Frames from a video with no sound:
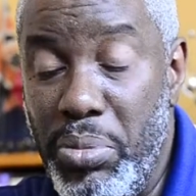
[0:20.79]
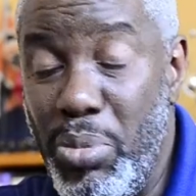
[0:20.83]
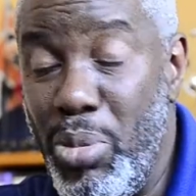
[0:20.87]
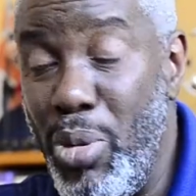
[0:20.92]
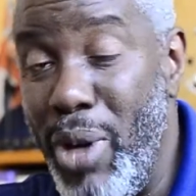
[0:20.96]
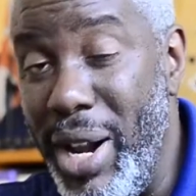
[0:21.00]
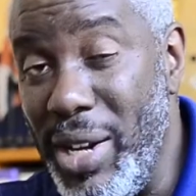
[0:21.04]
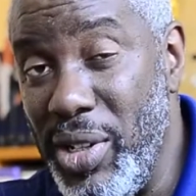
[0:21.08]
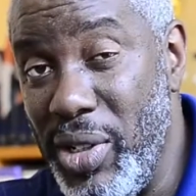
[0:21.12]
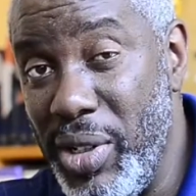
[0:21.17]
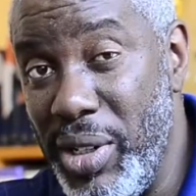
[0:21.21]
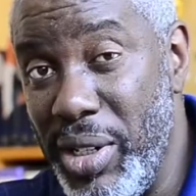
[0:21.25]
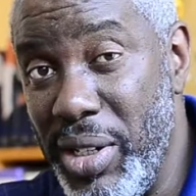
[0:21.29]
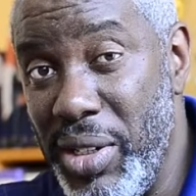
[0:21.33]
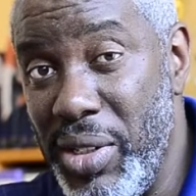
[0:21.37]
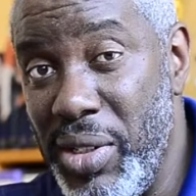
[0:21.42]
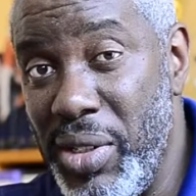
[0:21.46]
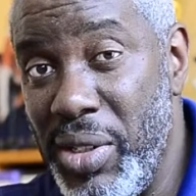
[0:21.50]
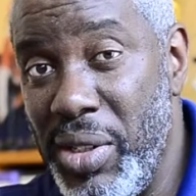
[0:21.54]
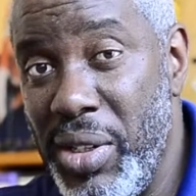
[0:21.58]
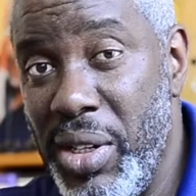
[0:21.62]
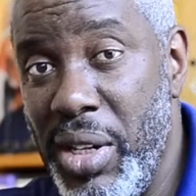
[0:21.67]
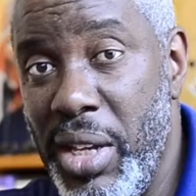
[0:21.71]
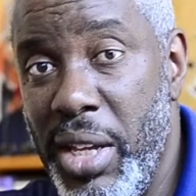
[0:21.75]

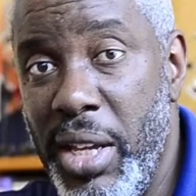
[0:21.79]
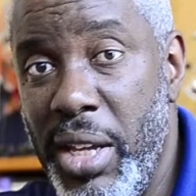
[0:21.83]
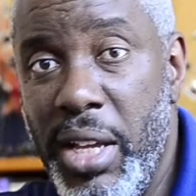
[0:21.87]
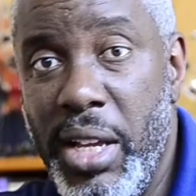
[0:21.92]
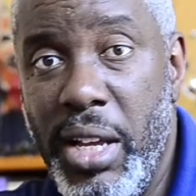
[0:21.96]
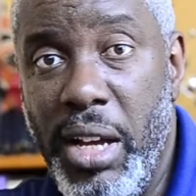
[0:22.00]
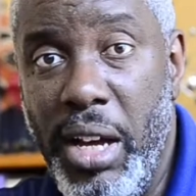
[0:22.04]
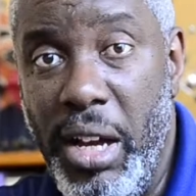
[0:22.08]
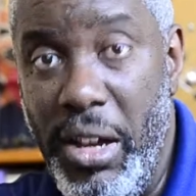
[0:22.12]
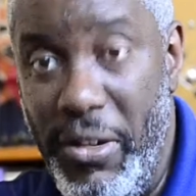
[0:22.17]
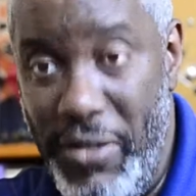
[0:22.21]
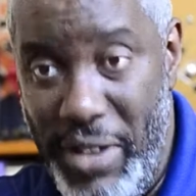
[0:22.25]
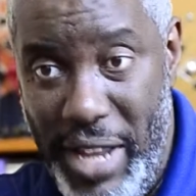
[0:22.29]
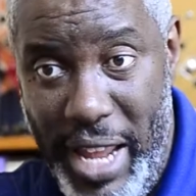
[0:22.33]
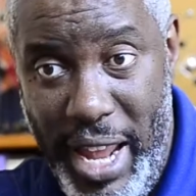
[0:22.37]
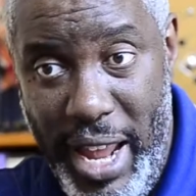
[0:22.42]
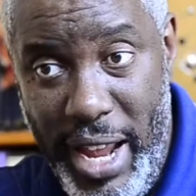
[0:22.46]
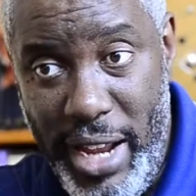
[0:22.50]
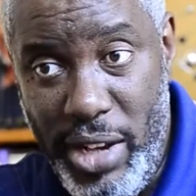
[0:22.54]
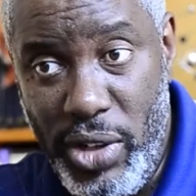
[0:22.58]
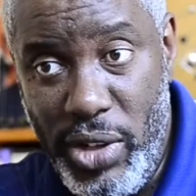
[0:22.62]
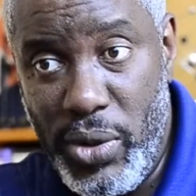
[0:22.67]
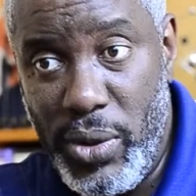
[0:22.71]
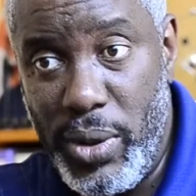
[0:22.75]
prejudice, of
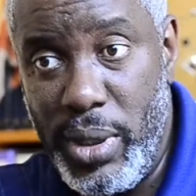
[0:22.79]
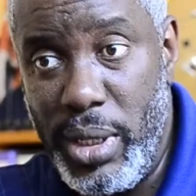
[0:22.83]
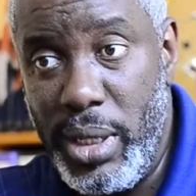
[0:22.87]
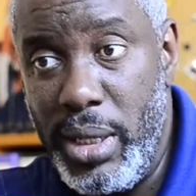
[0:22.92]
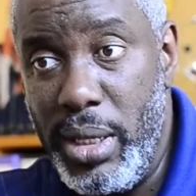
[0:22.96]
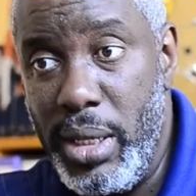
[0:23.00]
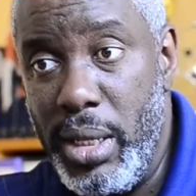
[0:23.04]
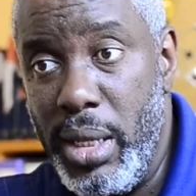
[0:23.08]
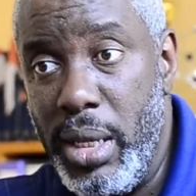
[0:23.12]
hatred,